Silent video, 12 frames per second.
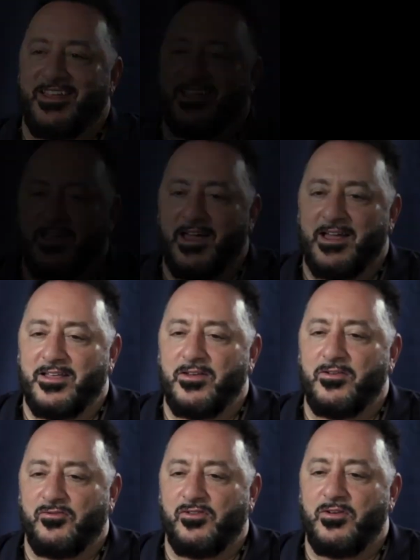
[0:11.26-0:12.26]
Yeah,
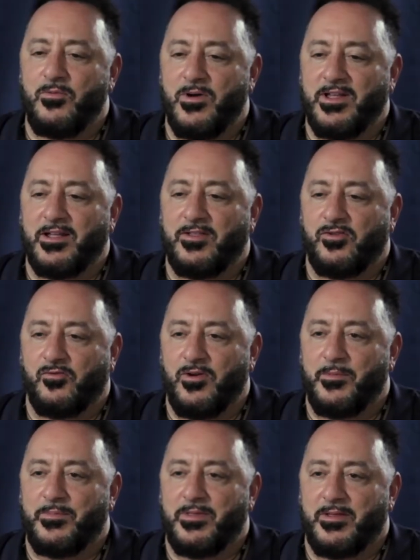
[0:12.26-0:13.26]
usually you want to get the
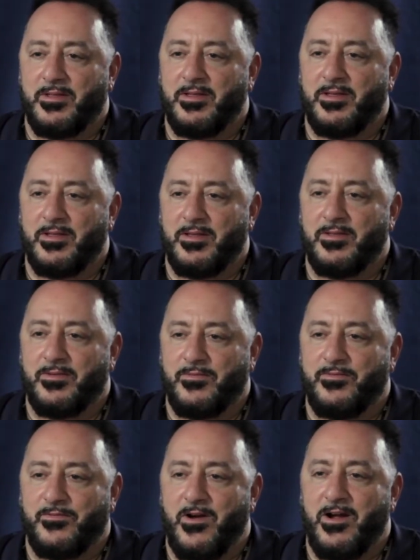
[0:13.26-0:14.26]
script
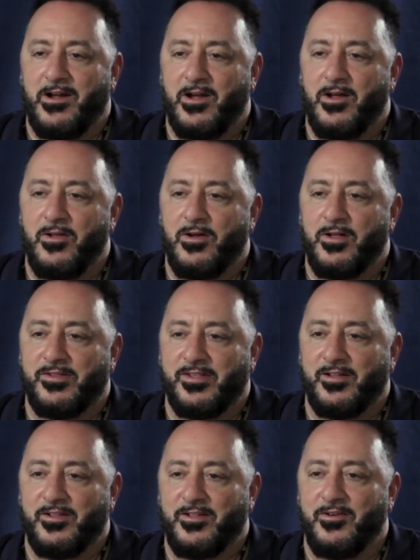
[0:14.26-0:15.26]
firing on all
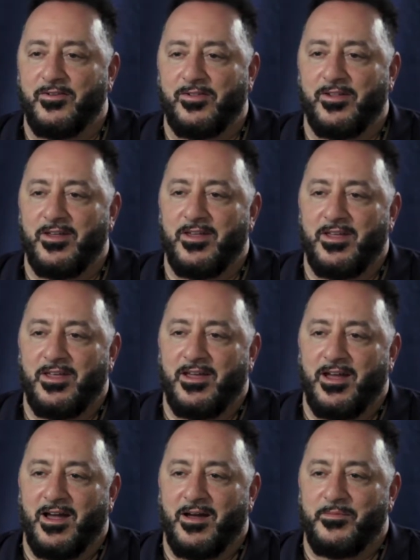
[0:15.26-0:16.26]
cylinders.
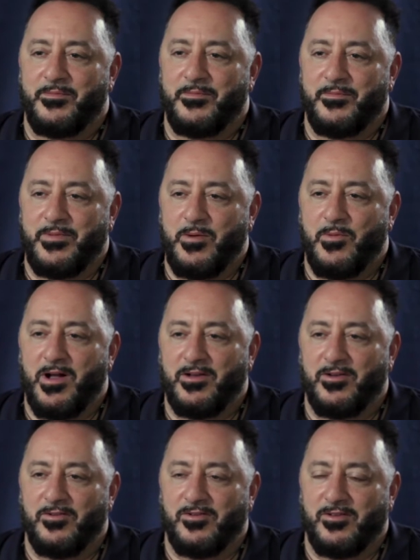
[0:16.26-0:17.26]
Um, meanwhile,
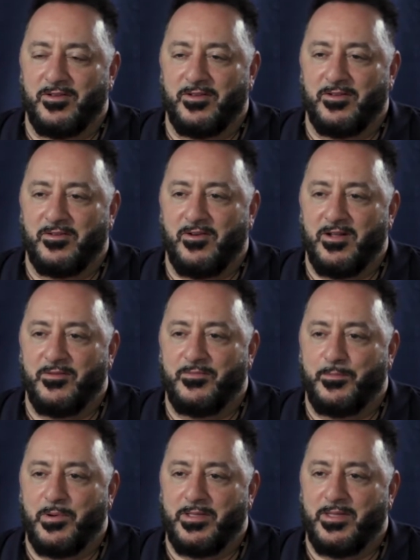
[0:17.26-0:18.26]
you're trying to
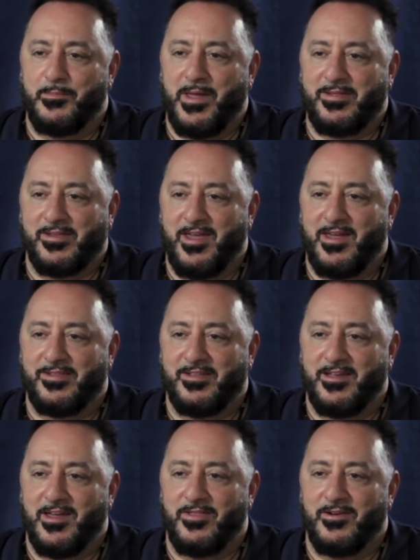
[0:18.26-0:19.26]
put the best cast
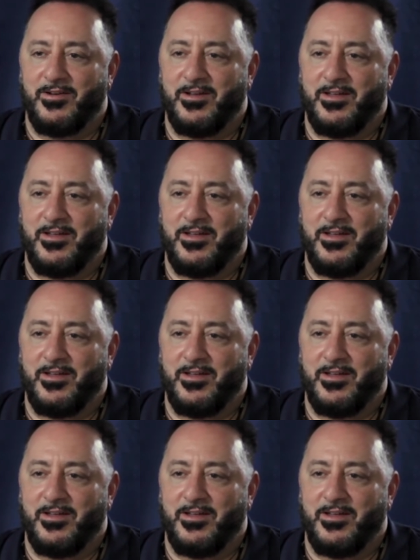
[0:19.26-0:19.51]
together.